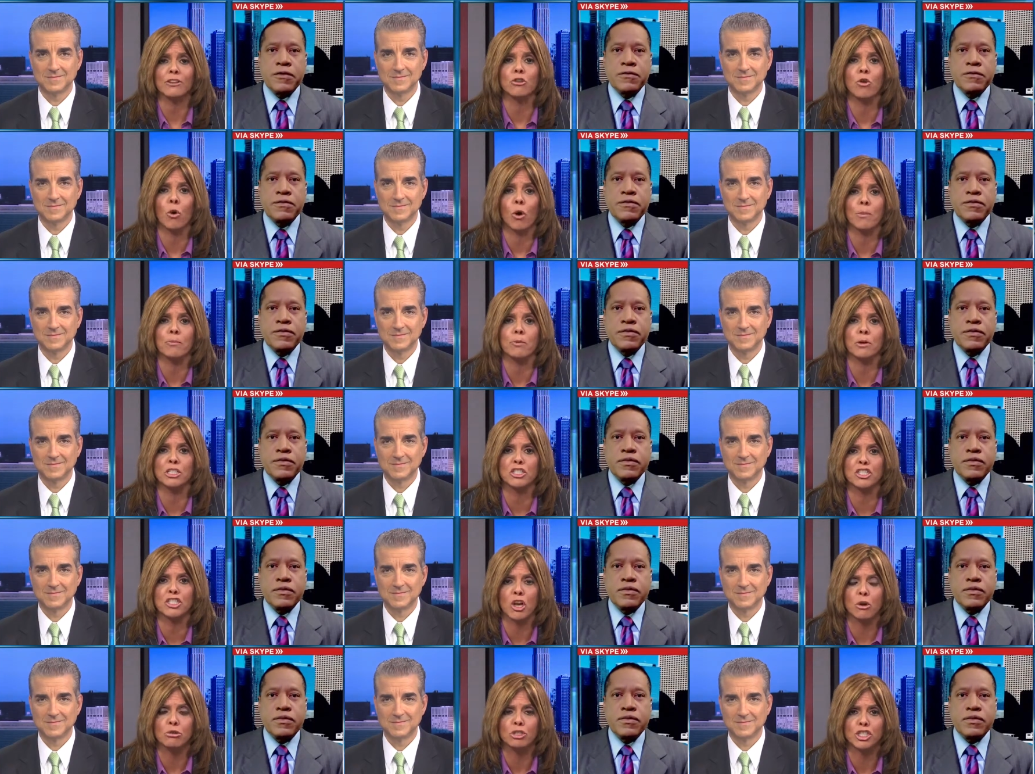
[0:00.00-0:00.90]
Speaker 1: corporate
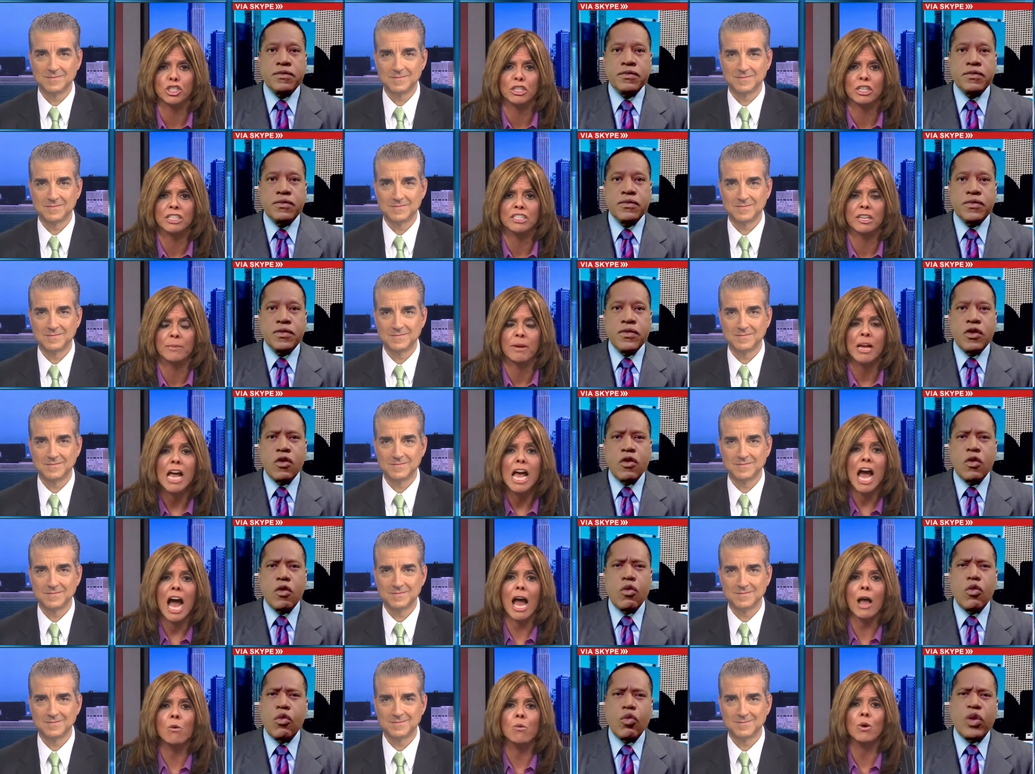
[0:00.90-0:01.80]
socialism.
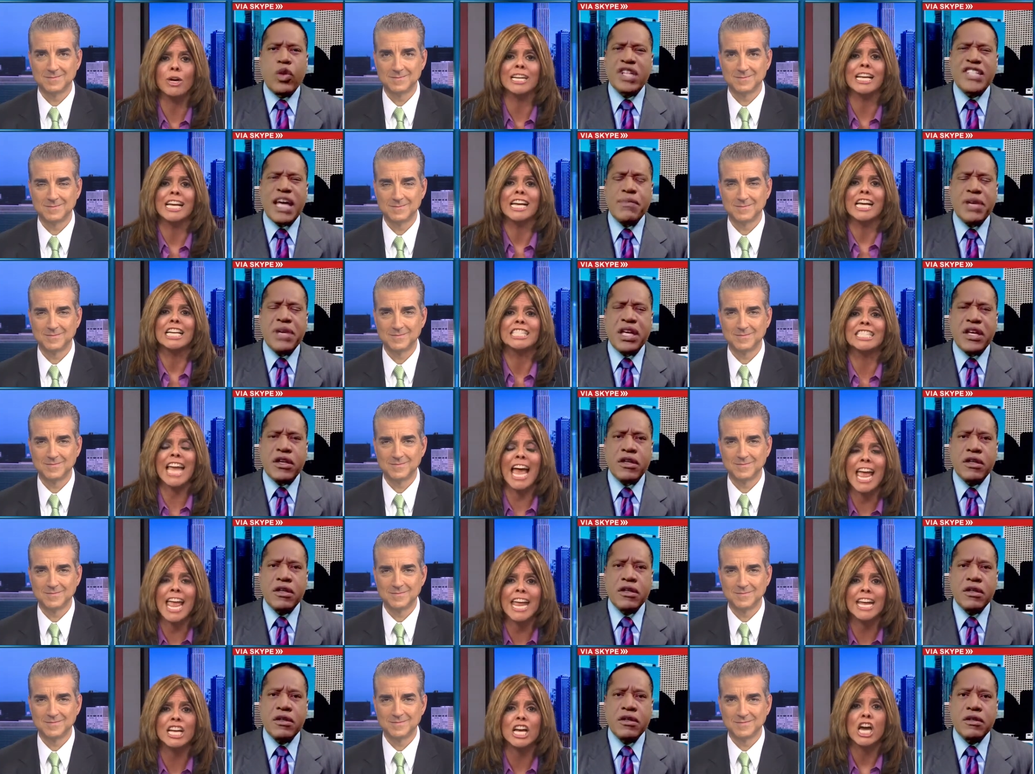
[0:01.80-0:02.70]
I would.
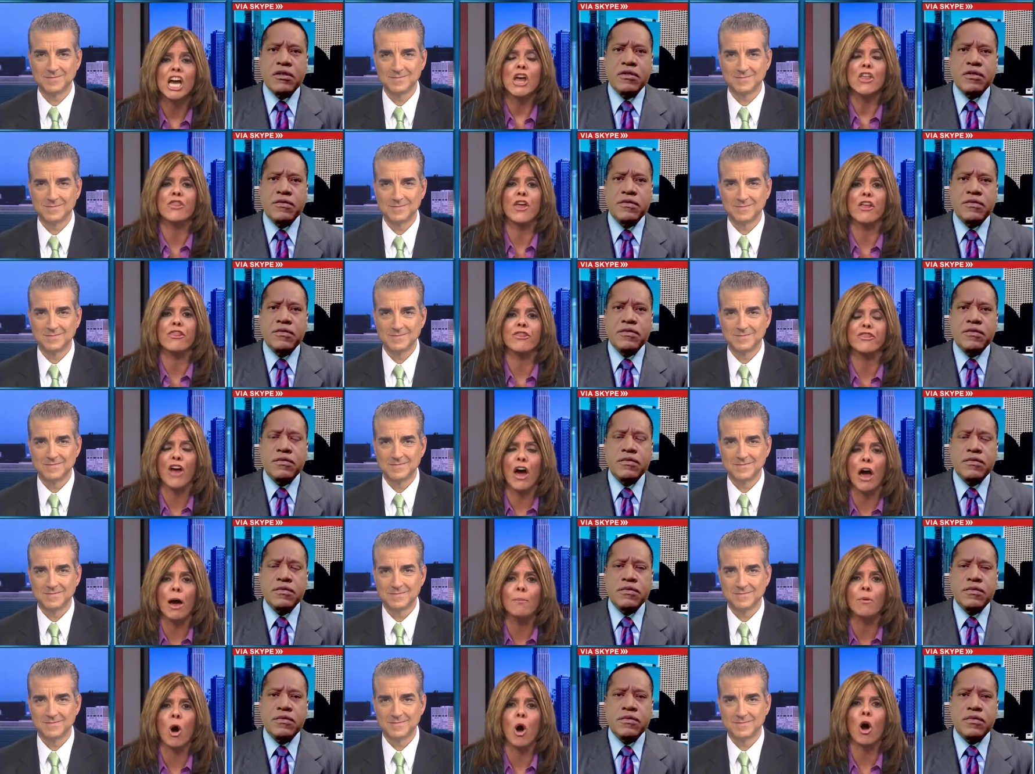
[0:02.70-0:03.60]
Take the
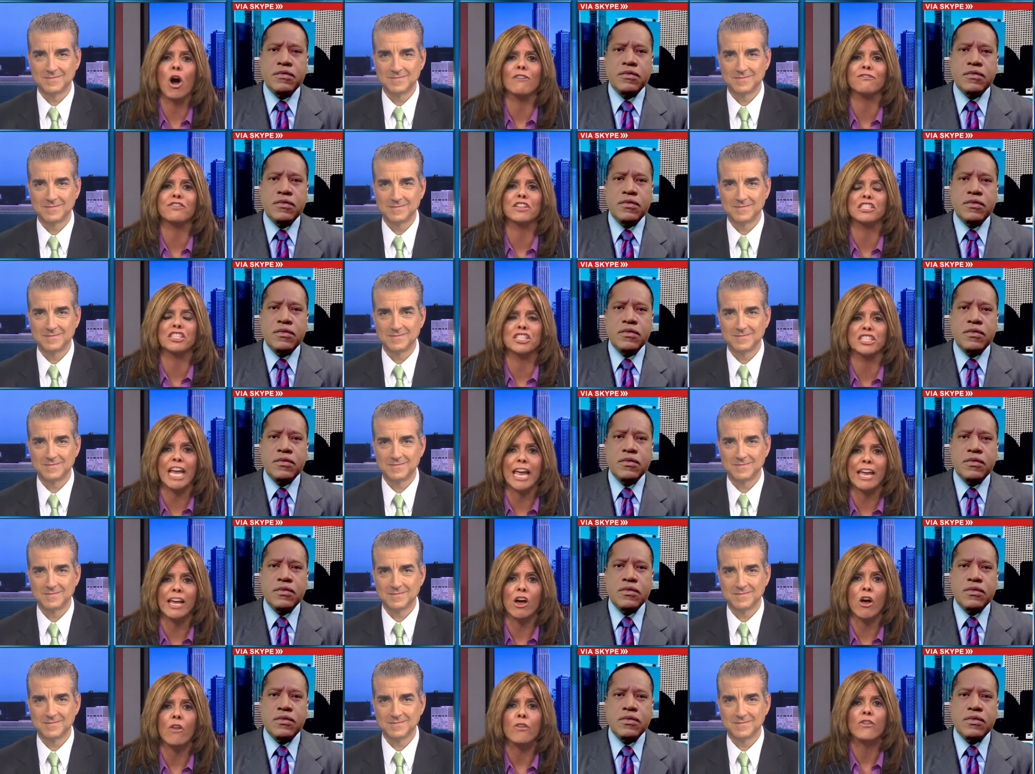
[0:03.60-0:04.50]
thumb off the
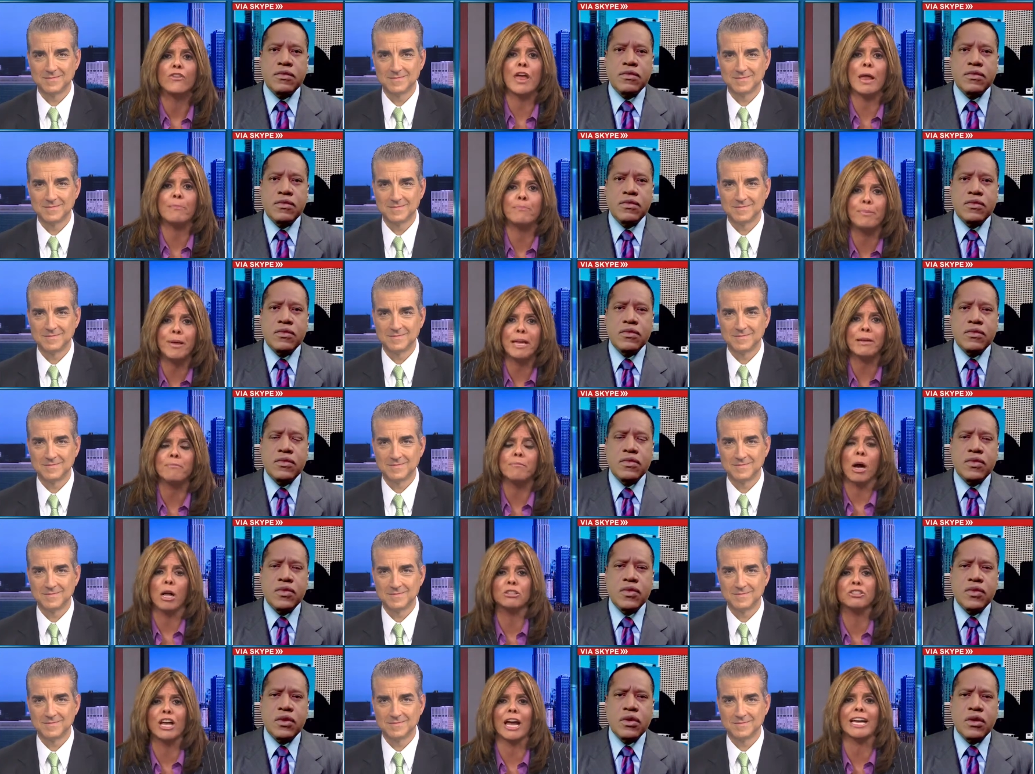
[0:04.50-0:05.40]
scale that big
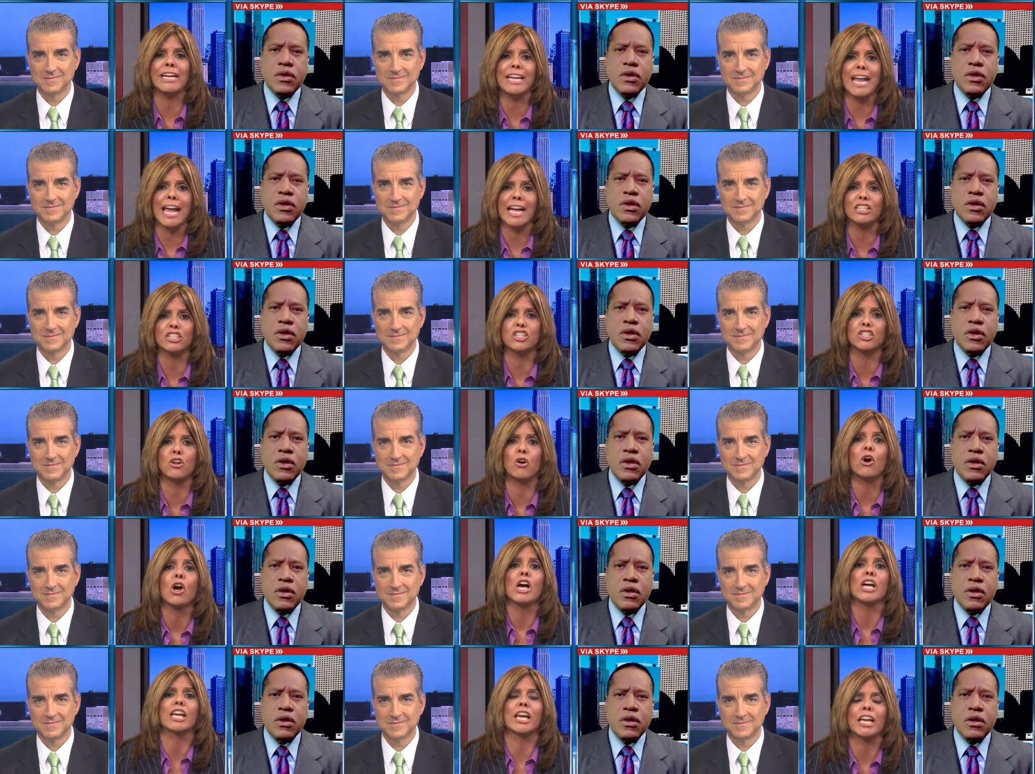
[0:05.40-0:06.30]
multinational
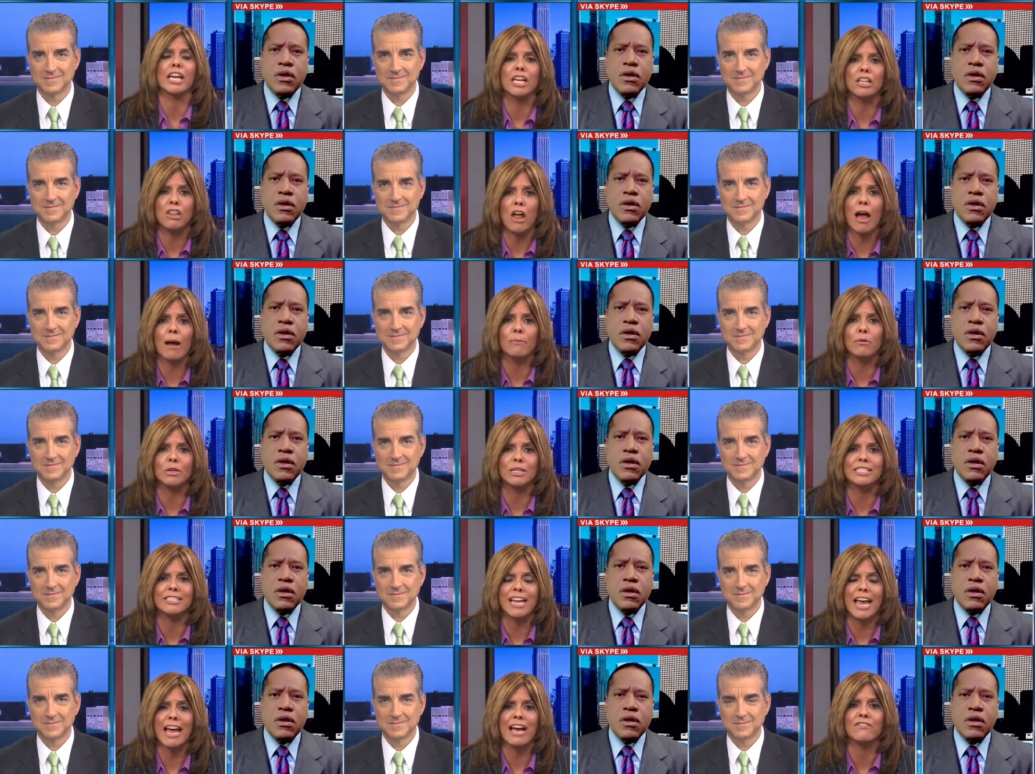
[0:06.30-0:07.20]
conglomerates
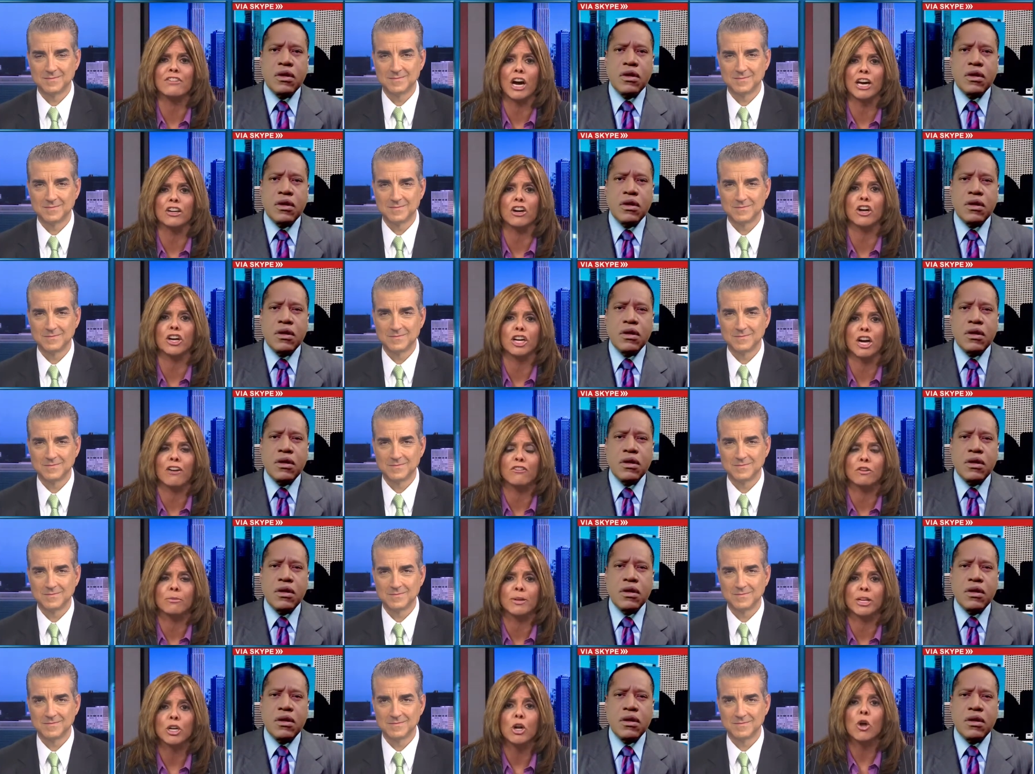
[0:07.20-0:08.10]
have on our
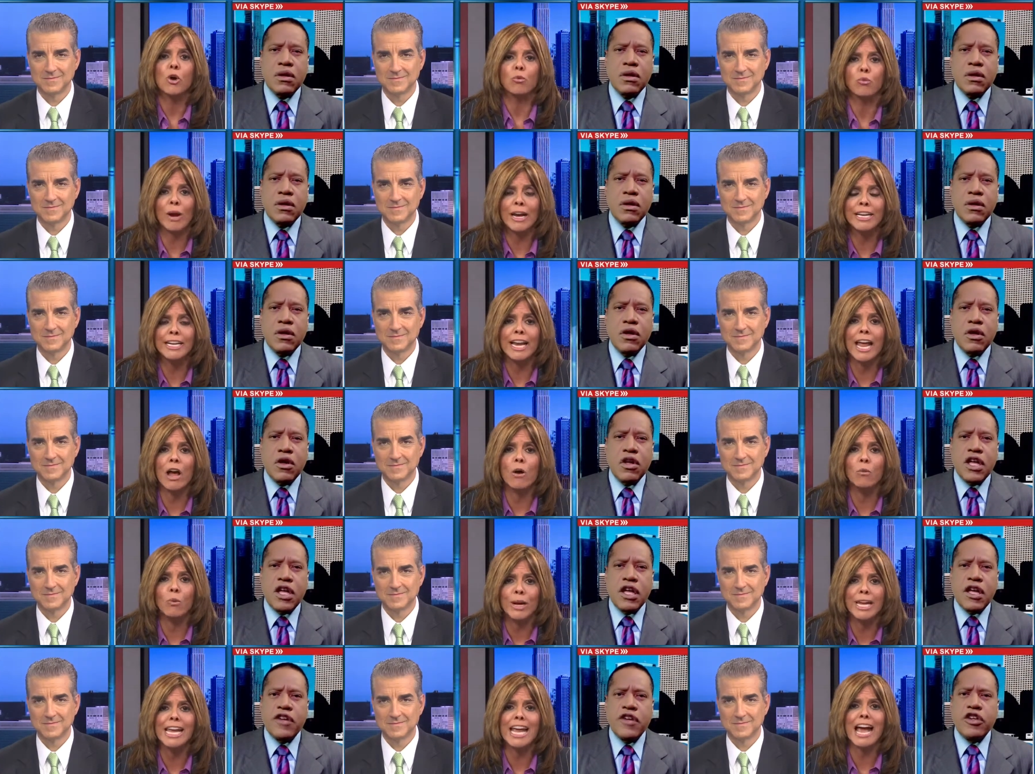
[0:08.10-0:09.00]
government. Right now,
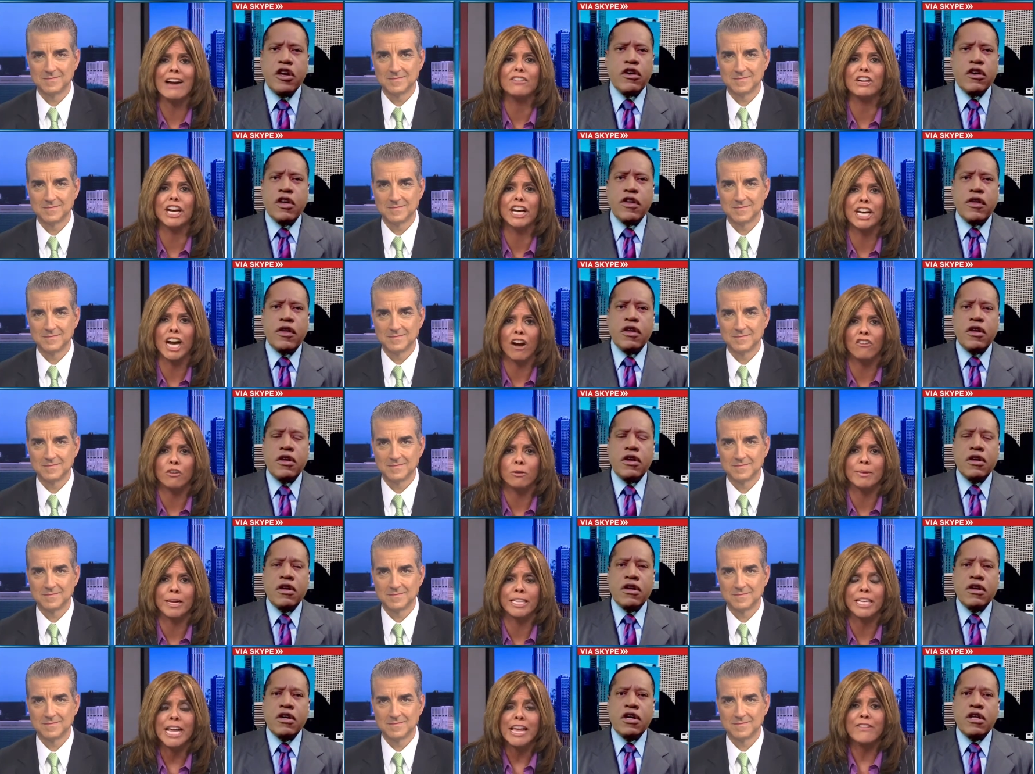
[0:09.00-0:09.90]
we have a
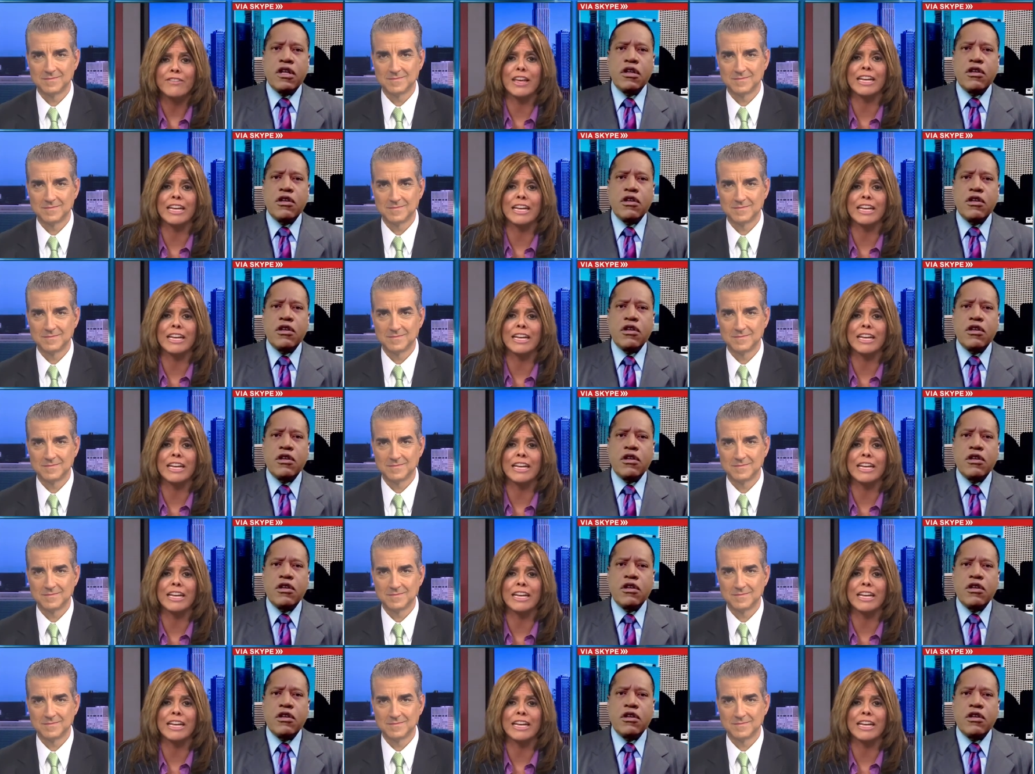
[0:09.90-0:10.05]
government that